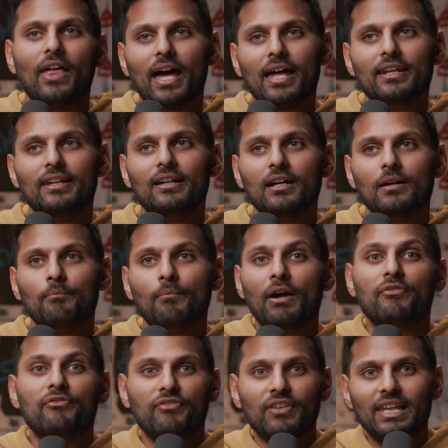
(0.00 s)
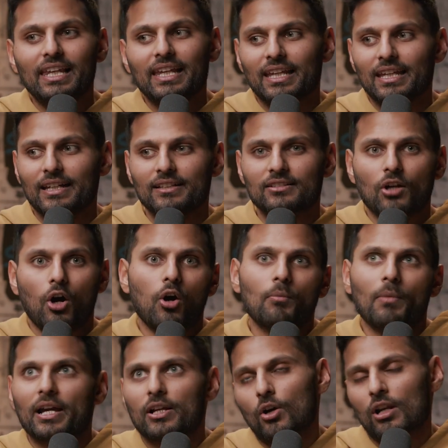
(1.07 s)
Then my feeling is,
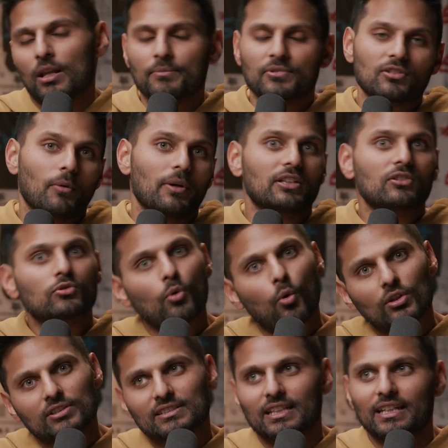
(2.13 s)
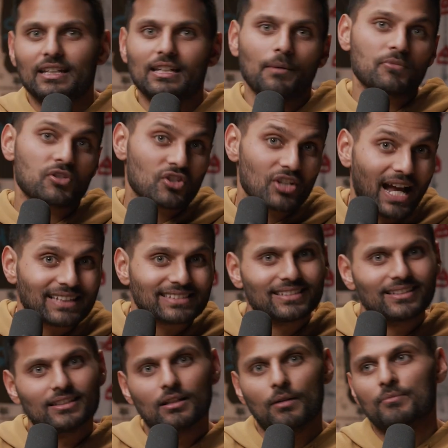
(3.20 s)
oh my God, I'm so exhausted, I'm
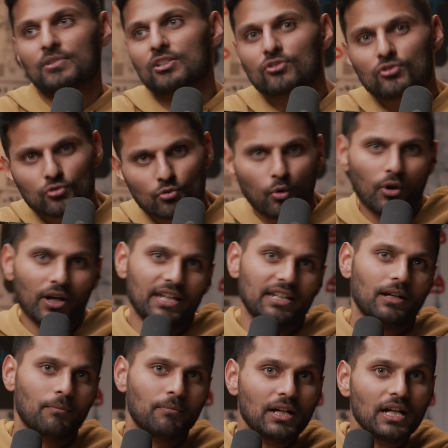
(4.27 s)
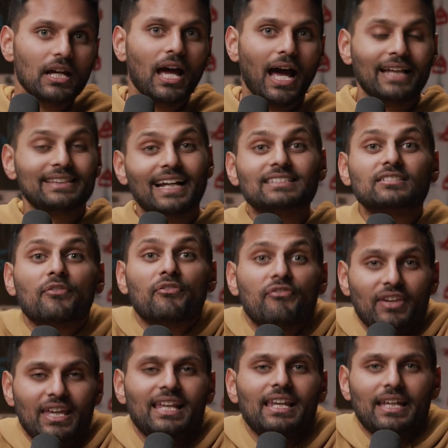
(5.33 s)
shattered, I'm destroyed. I'm, and that's
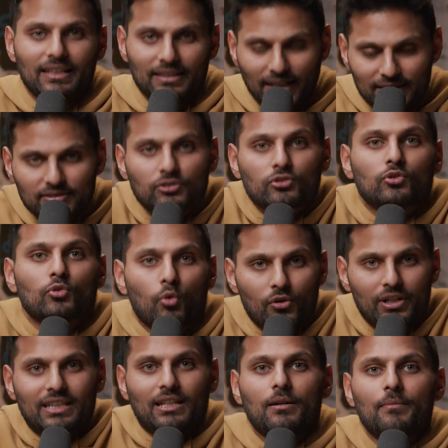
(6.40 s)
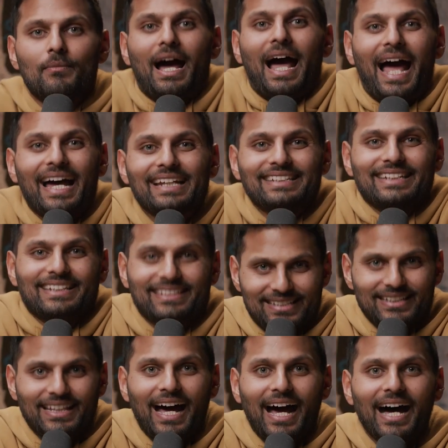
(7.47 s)
a feeling, that's a story that I'm
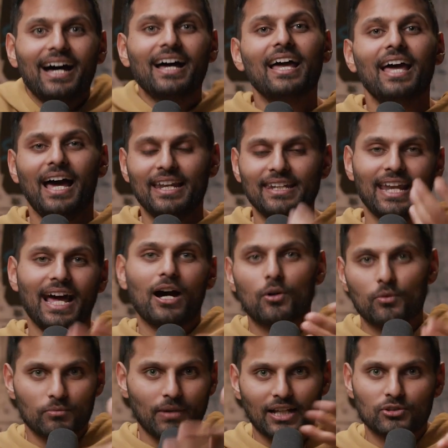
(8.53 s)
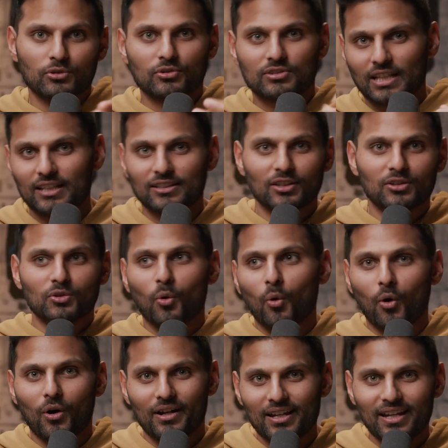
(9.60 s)
adding to that. And now, as you said, the
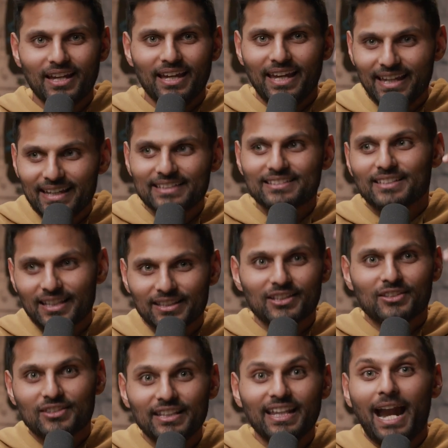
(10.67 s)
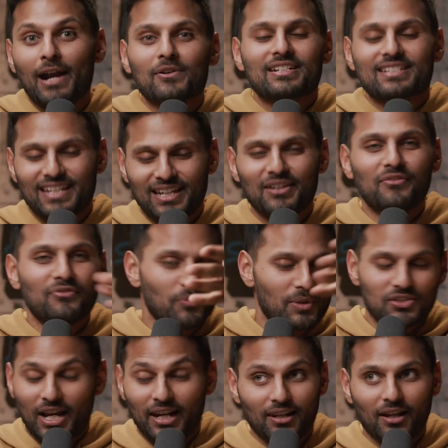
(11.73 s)
thought is the
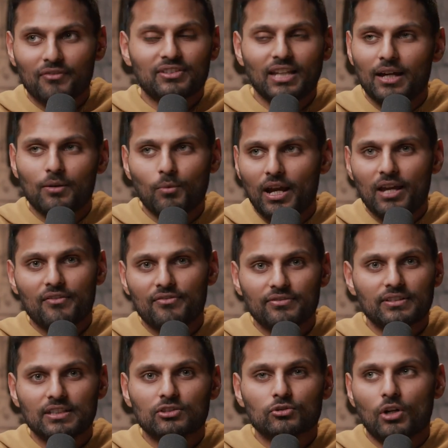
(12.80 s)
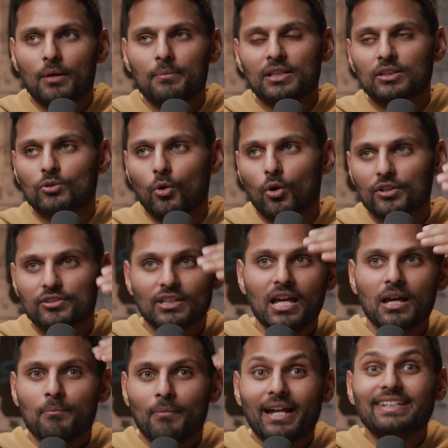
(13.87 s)
narrative, which I love that way of describing
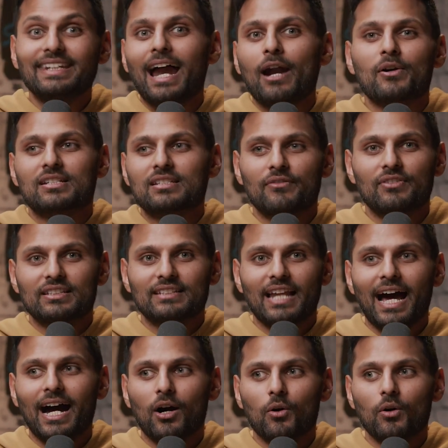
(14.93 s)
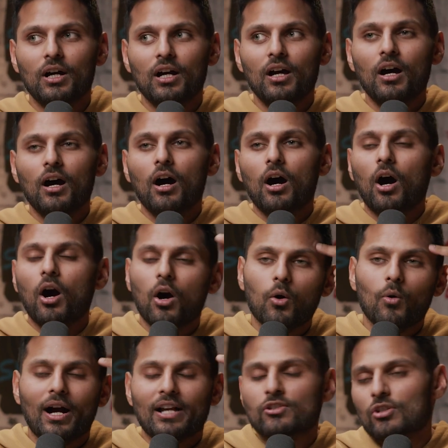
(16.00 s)
thoughts. My narrative is now,
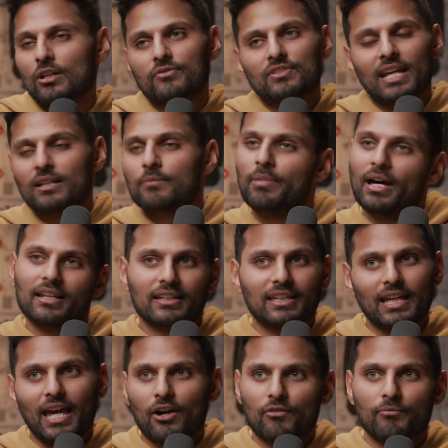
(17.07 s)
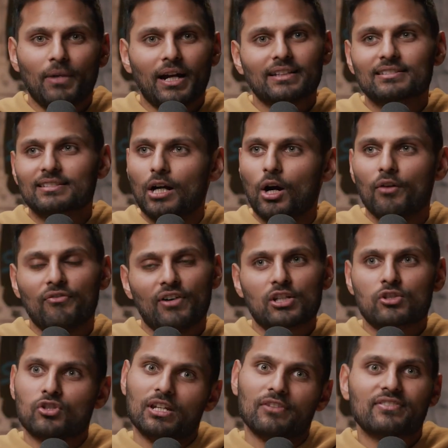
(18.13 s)
oh, I should have taken better care of
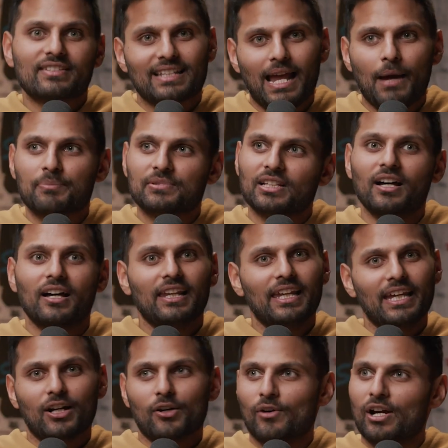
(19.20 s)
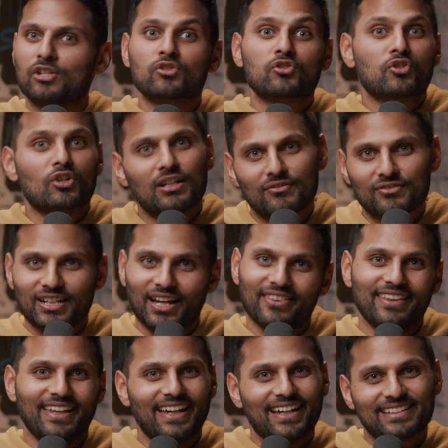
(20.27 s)
myself. I should have slept earlier. I should have
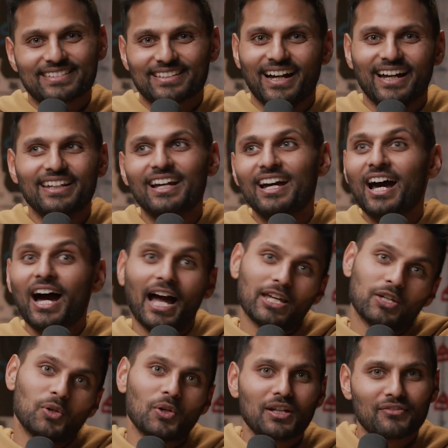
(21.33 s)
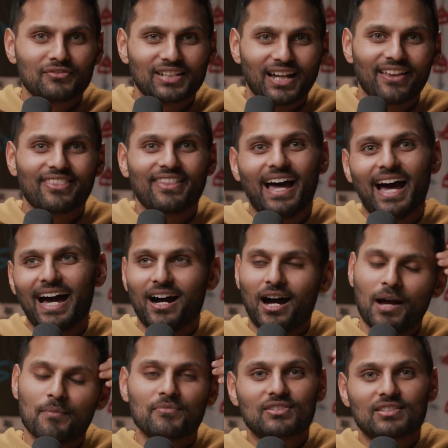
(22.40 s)
done this. I, I could have done
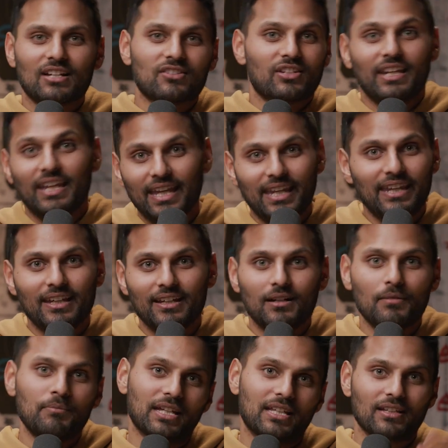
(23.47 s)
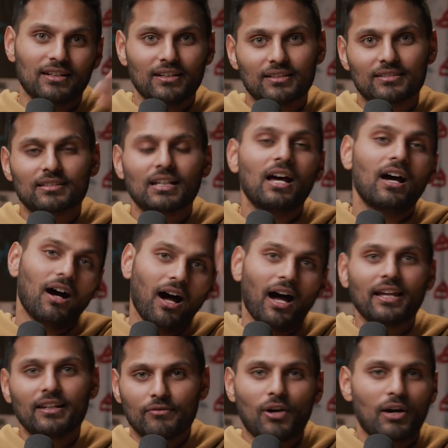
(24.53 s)
that. I'm such an idiot because
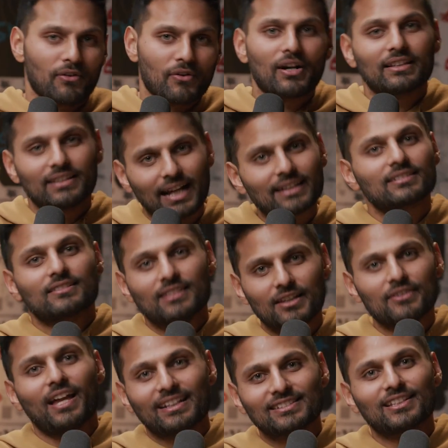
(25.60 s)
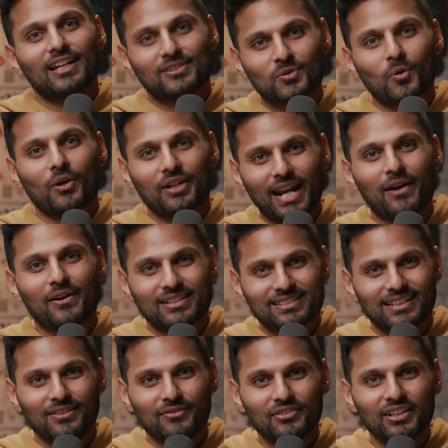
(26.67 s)
I right, right, right. That's that's that thought
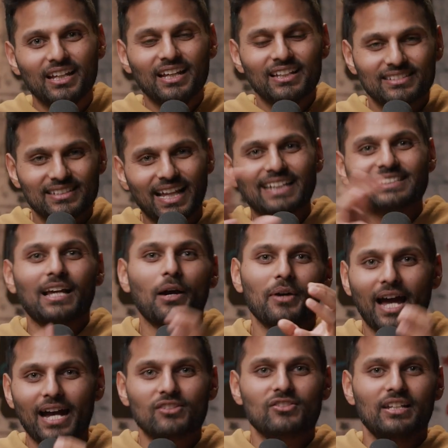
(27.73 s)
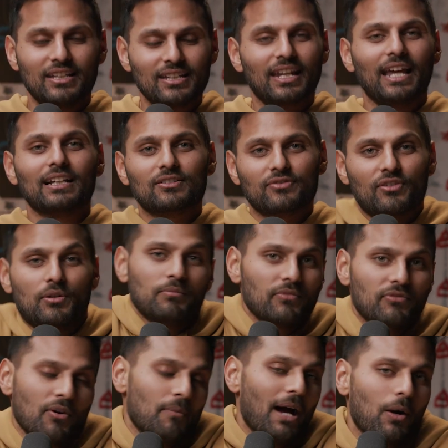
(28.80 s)
narrative. So that's how it actually connects
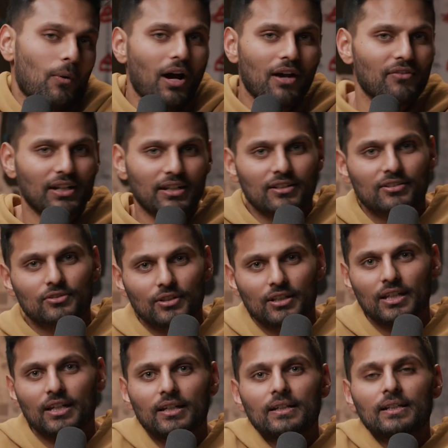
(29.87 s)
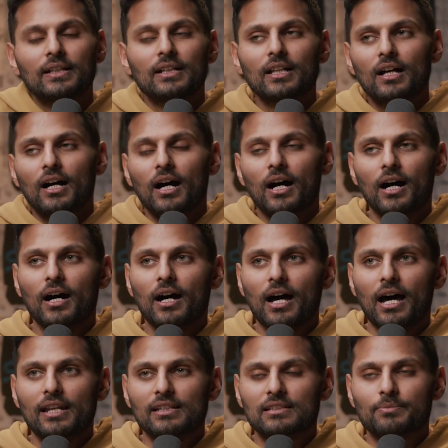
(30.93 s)
from from how I've understood it,
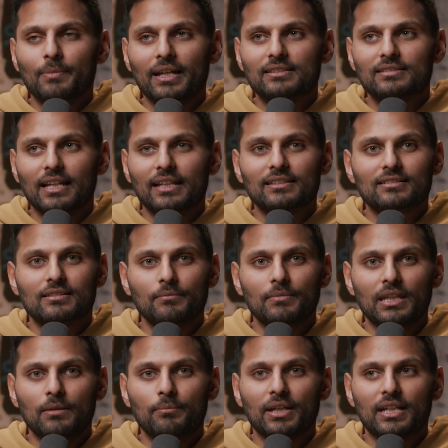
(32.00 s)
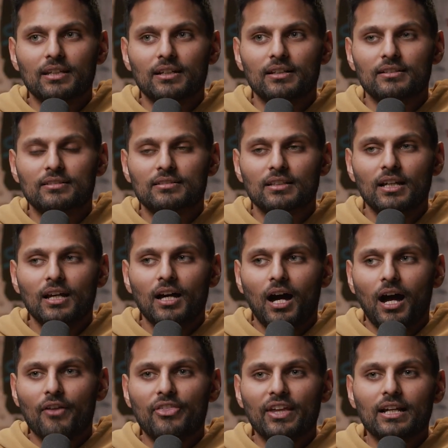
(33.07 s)
uh, and it's made sense to me because
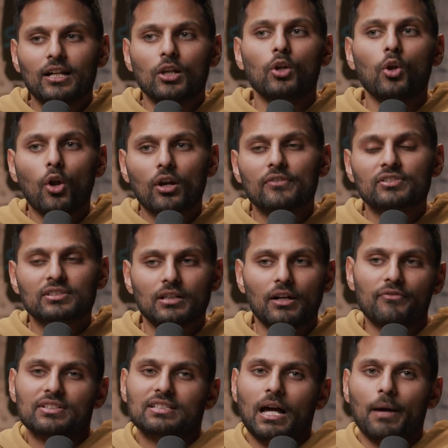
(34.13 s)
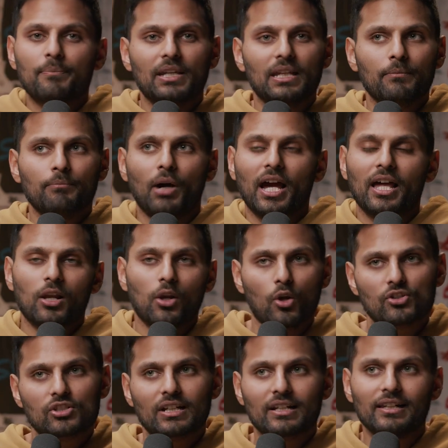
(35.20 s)
I think a lot of stuff is happening
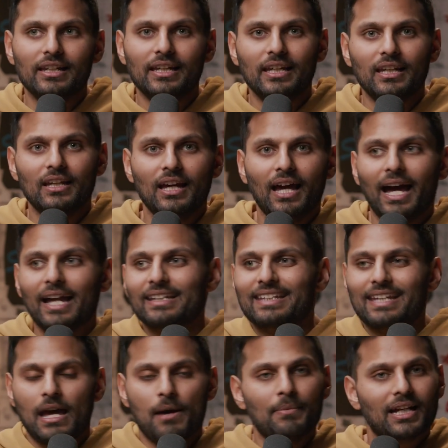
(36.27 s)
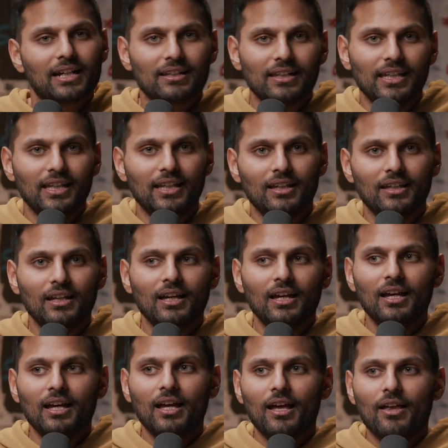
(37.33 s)
biologically and chemically